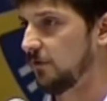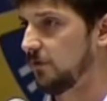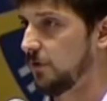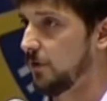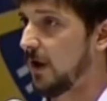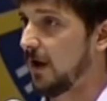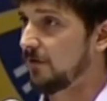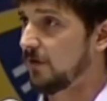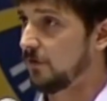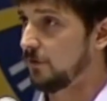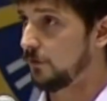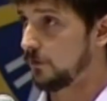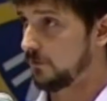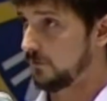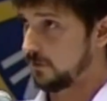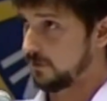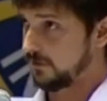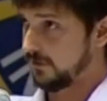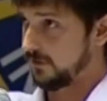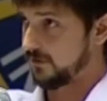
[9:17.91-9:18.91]
So you have this
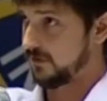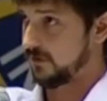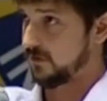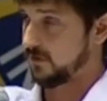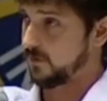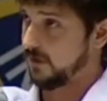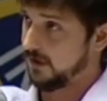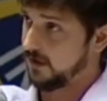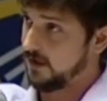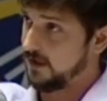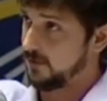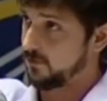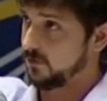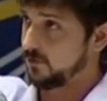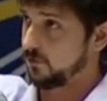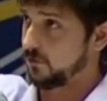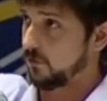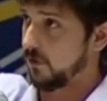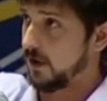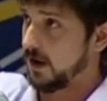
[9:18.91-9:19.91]
university system that keeps
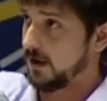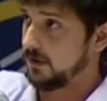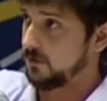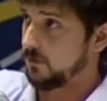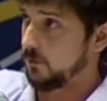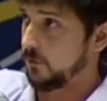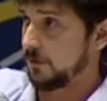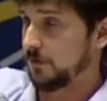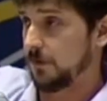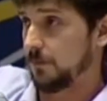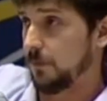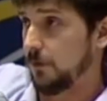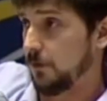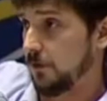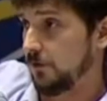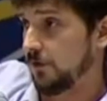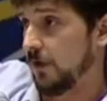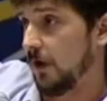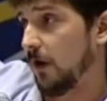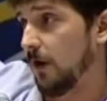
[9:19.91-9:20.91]
trying to want to
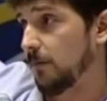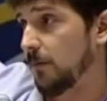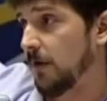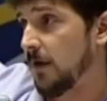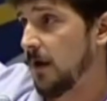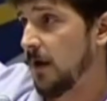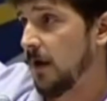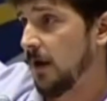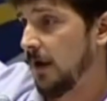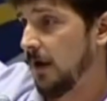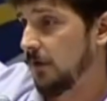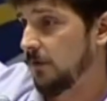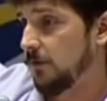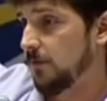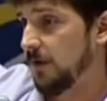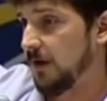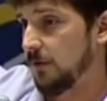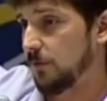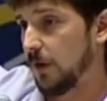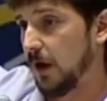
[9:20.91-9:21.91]
push up into
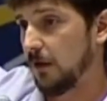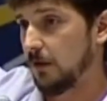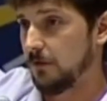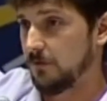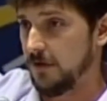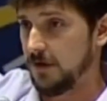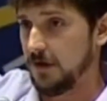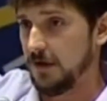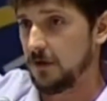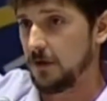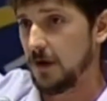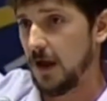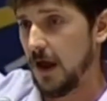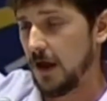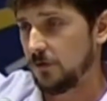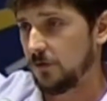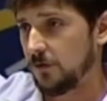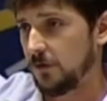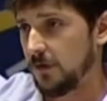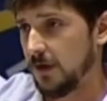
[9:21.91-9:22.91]
being relevant
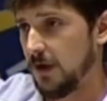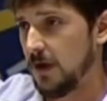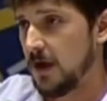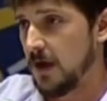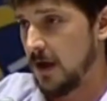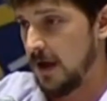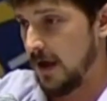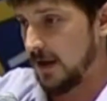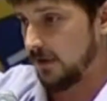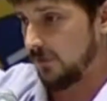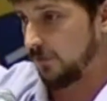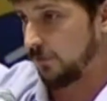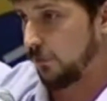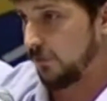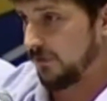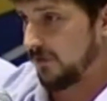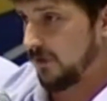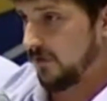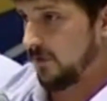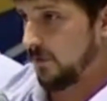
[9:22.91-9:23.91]
internationally, and a school
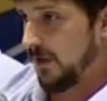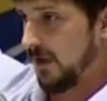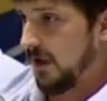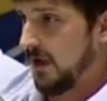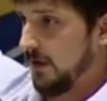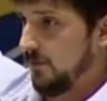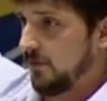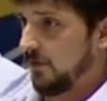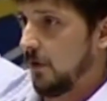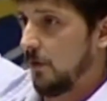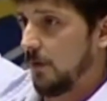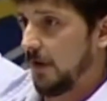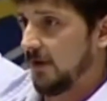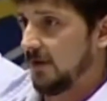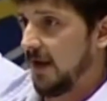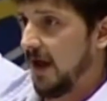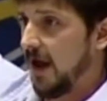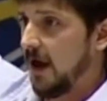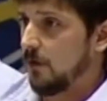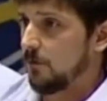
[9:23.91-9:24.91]
system that keeps going
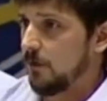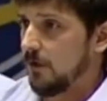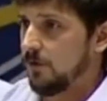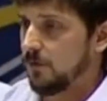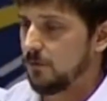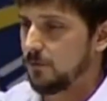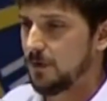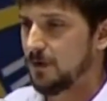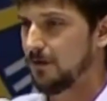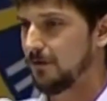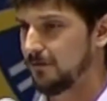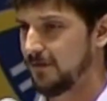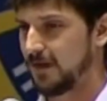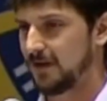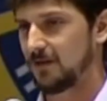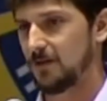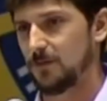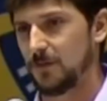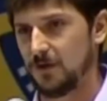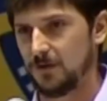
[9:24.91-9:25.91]
down. And the real
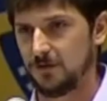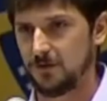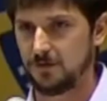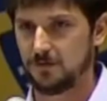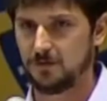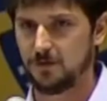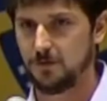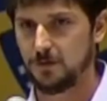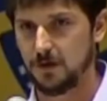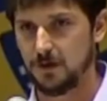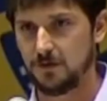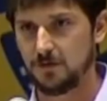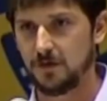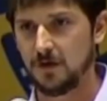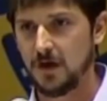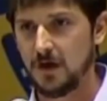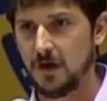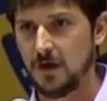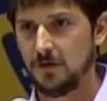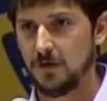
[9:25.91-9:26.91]
victim is the students
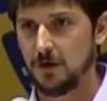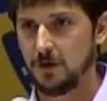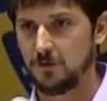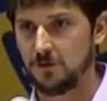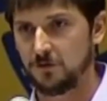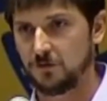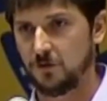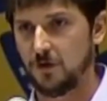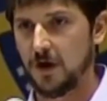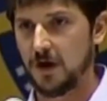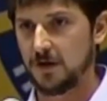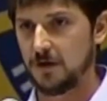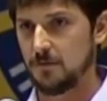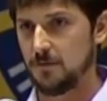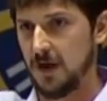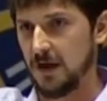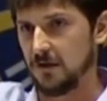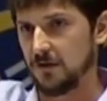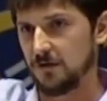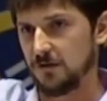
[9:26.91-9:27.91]
that are just trying to
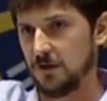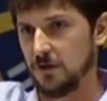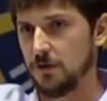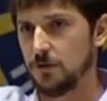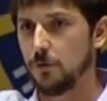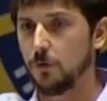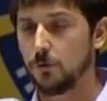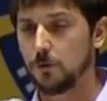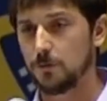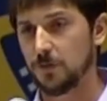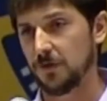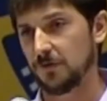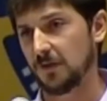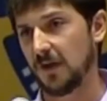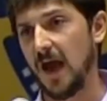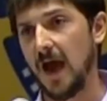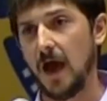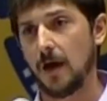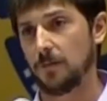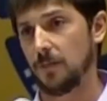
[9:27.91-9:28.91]
make this enormous
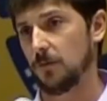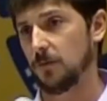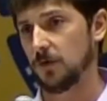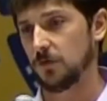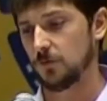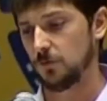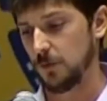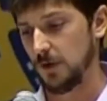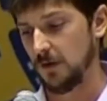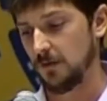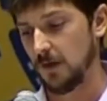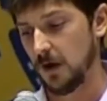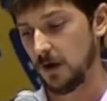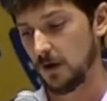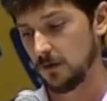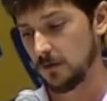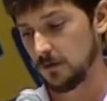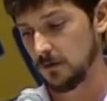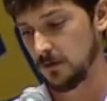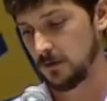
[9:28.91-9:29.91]
gap in between
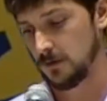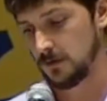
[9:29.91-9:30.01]
there.